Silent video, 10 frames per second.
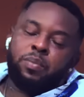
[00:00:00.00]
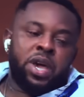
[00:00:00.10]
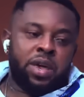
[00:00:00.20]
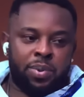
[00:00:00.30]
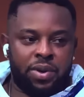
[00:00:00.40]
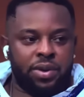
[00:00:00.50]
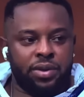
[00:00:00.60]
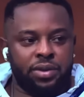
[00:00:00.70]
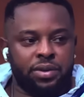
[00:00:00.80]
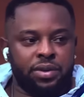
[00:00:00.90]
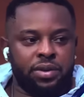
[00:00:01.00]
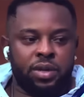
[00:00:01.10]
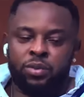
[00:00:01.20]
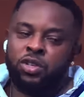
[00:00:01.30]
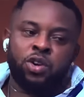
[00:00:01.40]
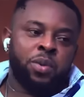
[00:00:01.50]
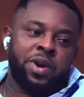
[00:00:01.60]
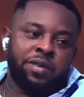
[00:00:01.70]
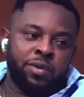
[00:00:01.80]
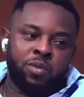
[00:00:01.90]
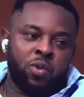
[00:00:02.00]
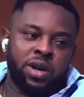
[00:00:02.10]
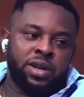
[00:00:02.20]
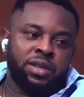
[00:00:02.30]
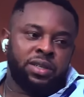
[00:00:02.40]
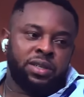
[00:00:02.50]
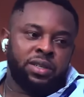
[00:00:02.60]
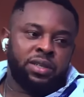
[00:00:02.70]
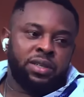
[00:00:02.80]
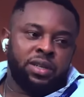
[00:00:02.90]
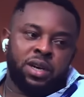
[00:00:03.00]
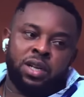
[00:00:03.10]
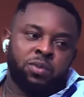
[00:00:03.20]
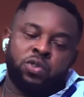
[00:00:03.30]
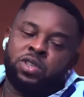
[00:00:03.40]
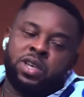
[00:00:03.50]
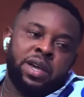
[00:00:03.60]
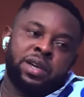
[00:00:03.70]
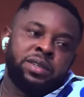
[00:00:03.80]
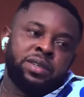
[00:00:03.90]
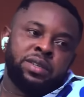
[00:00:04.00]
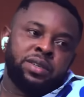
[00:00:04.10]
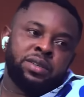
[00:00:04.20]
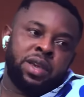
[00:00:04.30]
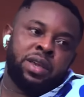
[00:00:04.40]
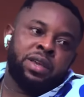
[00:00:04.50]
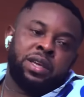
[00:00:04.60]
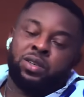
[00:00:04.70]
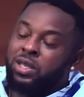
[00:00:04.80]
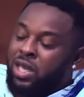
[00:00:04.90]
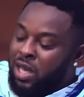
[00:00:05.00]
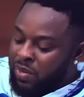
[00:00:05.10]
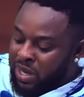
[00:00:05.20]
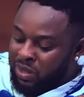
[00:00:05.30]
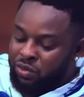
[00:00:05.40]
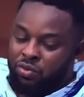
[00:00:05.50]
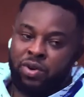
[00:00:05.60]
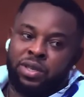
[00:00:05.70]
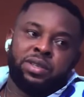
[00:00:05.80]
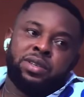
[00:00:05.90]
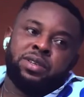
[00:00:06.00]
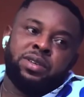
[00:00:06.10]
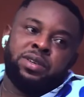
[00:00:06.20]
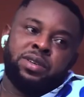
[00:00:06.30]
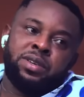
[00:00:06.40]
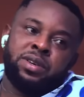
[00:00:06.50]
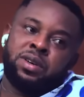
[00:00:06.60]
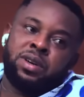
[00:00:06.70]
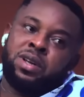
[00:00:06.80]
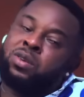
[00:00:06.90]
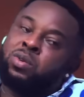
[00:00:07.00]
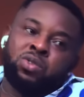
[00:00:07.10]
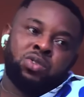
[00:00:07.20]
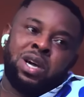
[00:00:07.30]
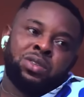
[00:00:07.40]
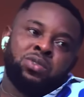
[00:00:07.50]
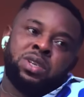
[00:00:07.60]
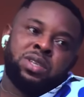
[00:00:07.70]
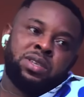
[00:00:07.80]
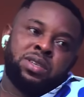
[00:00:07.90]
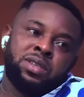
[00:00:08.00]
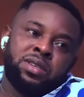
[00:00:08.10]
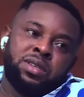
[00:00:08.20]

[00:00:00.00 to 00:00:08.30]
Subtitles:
Babe, I'm just coming back from work. And I'm so tired, okay? I just came here to rest. I don't want you to add to this.